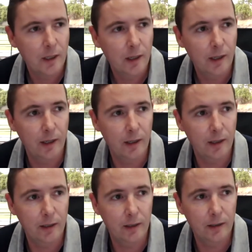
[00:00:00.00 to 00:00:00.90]

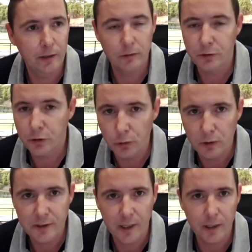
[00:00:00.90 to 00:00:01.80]
uh, you know school
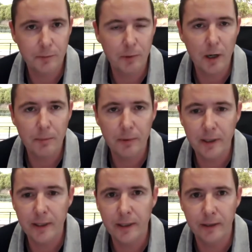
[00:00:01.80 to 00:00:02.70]
starts
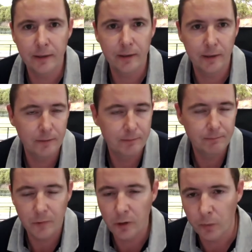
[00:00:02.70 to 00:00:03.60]
properly and and
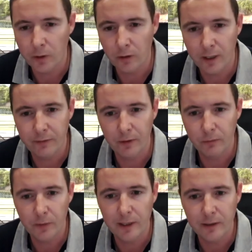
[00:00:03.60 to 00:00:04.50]
you know we all have a
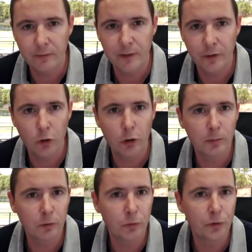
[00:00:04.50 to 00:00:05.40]
relatively
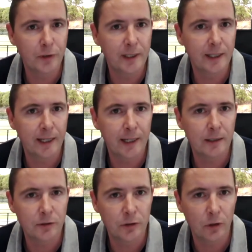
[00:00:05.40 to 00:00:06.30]
normal routine
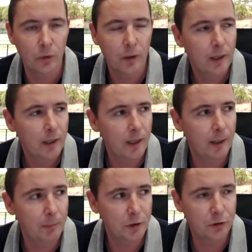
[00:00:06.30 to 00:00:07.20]
again so
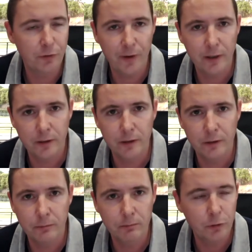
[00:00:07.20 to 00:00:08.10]
uh, but so far the,
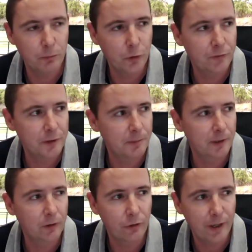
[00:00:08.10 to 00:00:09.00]
the the move has
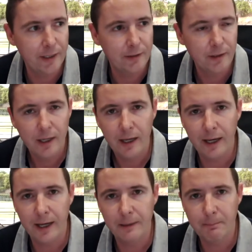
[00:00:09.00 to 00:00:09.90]
been great
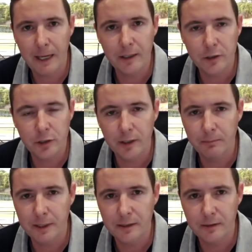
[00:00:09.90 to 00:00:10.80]
and managing a
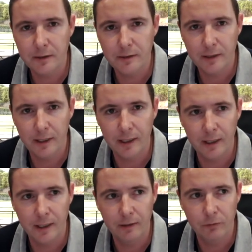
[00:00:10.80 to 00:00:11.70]
business
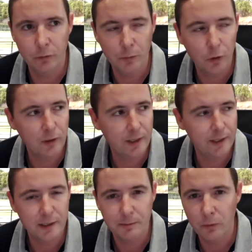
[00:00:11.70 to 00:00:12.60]
uh, remotely
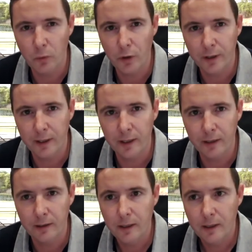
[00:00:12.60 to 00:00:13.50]
has been
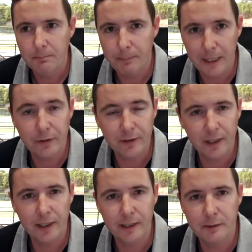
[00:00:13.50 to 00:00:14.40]
working better than
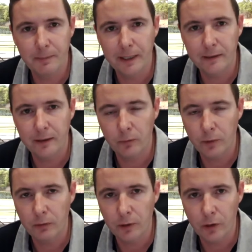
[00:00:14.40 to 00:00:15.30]
I expected. I
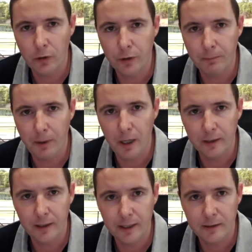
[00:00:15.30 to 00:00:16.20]
will record a
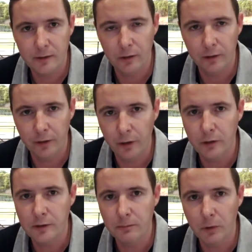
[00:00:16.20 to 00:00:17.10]
podcast on the
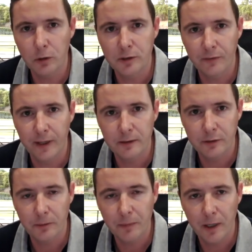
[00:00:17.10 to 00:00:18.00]
nuts and bolts of that
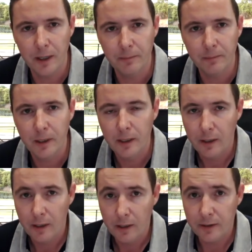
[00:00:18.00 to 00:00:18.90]
sometime
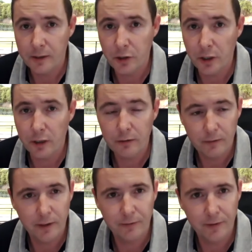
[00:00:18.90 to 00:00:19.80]
this year
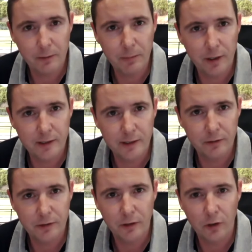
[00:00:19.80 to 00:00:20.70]
if anybody's
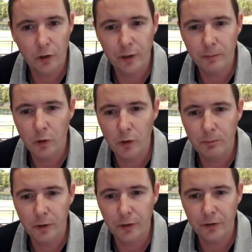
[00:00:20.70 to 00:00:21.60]
interested in learning more.
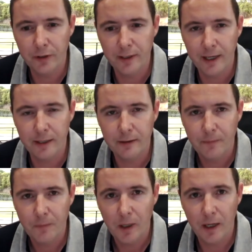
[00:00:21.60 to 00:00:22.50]
But other than that,
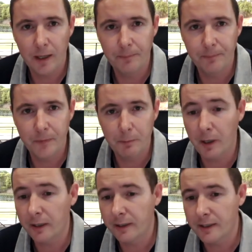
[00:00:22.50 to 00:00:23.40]
um, the
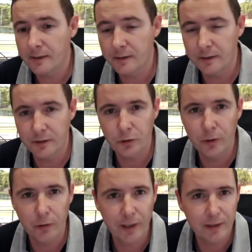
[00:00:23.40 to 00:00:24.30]
podcast is, is
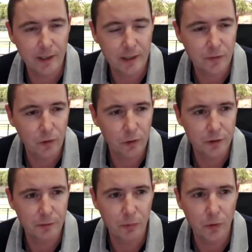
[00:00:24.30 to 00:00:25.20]
doing great. Thanks for all your
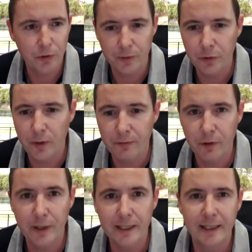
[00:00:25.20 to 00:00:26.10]
support. We do have a
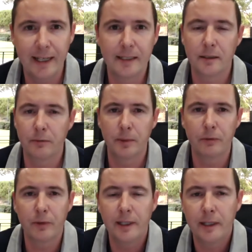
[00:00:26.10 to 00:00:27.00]
great guest. I've
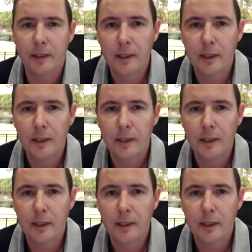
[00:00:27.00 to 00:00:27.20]
been really